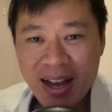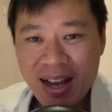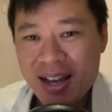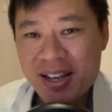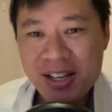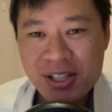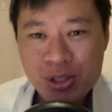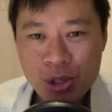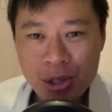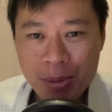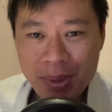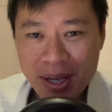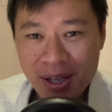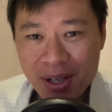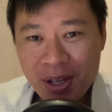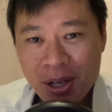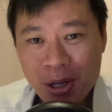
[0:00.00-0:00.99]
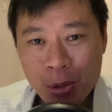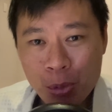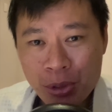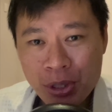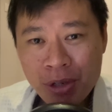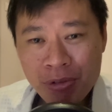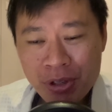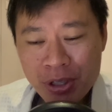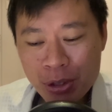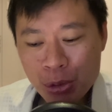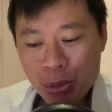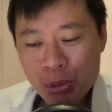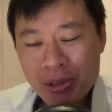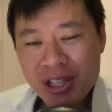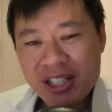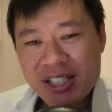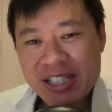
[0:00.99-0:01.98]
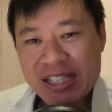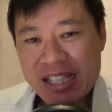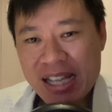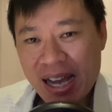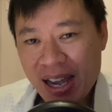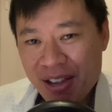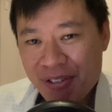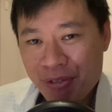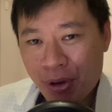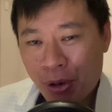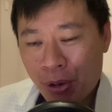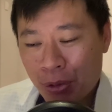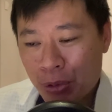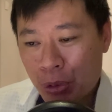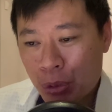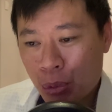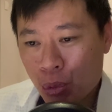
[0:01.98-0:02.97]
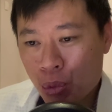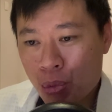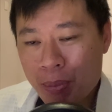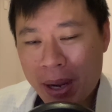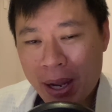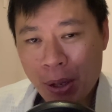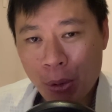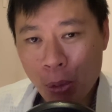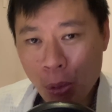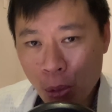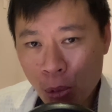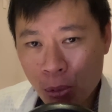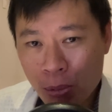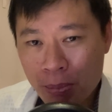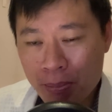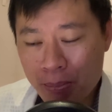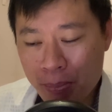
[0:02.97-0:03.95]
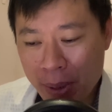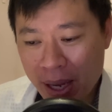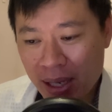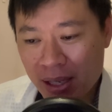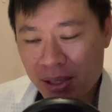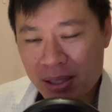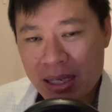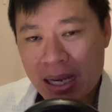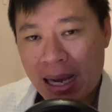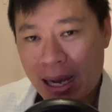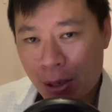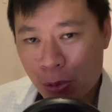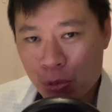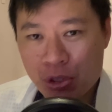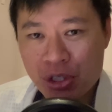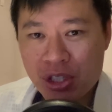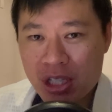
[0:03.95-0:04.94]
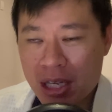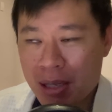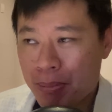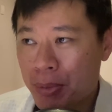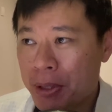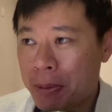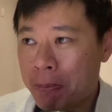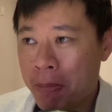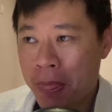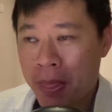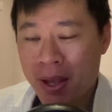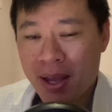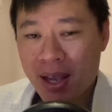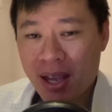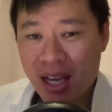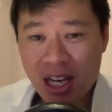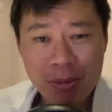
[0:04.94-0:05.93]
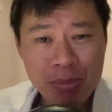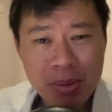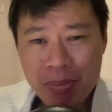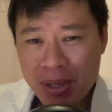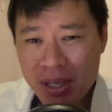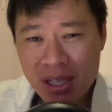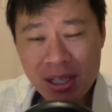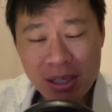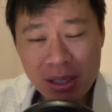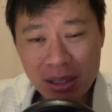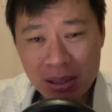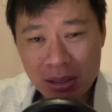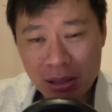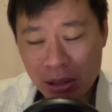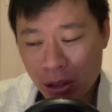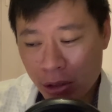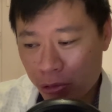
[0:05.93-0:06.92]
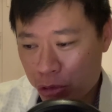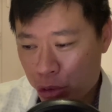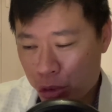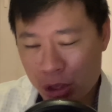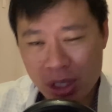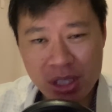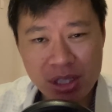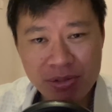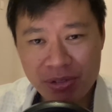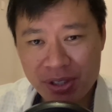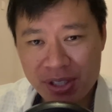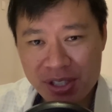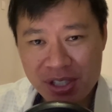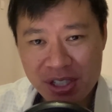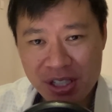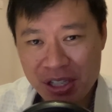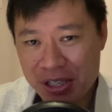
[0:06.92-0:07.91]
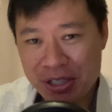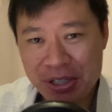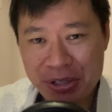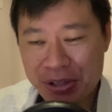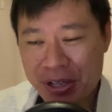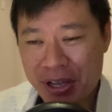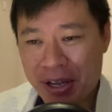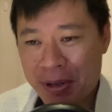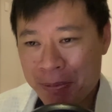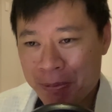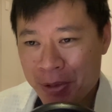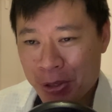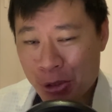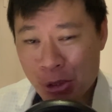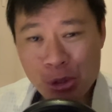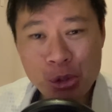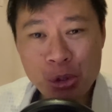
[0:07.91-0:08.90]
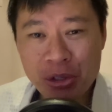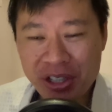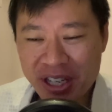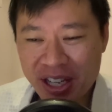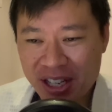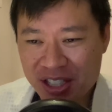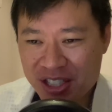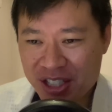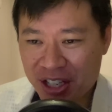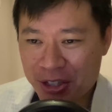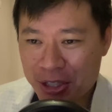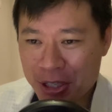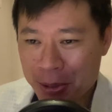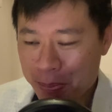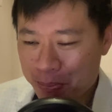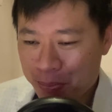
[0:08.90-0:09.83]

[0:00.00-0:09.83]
Hi guys, welcome back. Without further ado, let's dive on to my own bank account statement. And I've been making a lot of transfers here and there, so it's going to get exciting.